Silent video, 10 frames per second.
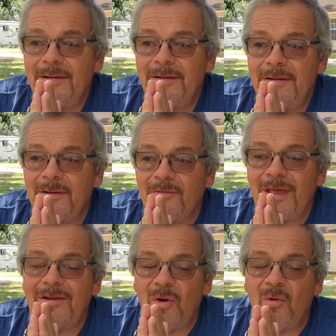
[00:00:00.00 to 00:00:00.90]
you know,
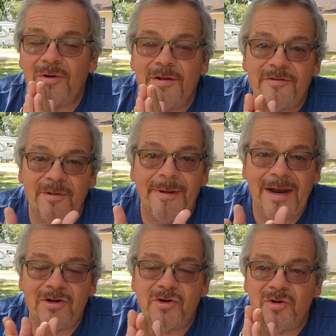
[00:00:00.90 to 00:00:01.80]
they told us, the
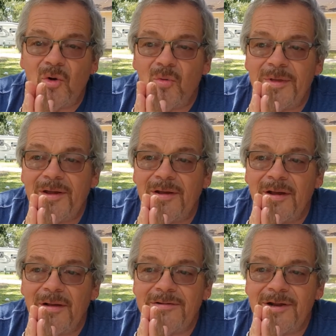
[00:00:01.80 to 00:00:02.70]
manager told me
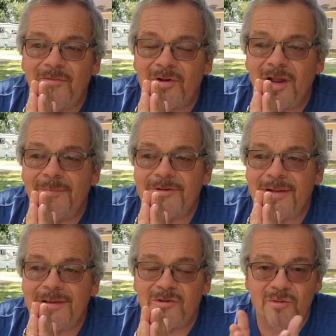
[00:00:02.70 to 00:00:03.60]
several times
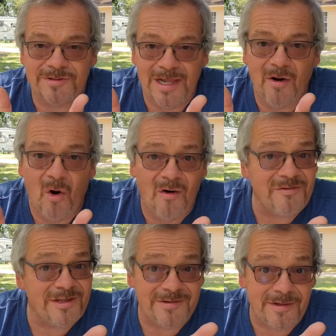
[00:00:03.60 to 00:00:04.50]
that this was their off
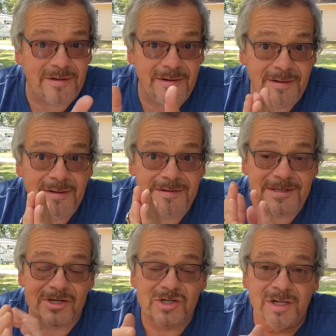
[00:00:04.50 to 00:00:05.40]
season,
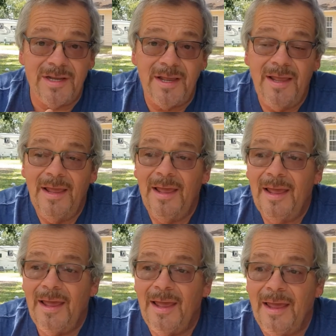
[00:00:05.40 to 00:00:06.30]
essentially,
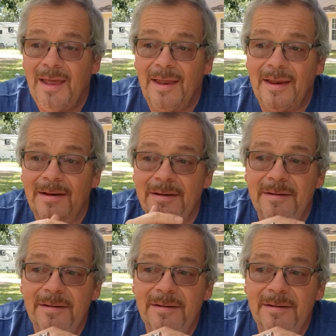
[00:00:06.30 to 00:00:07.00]
and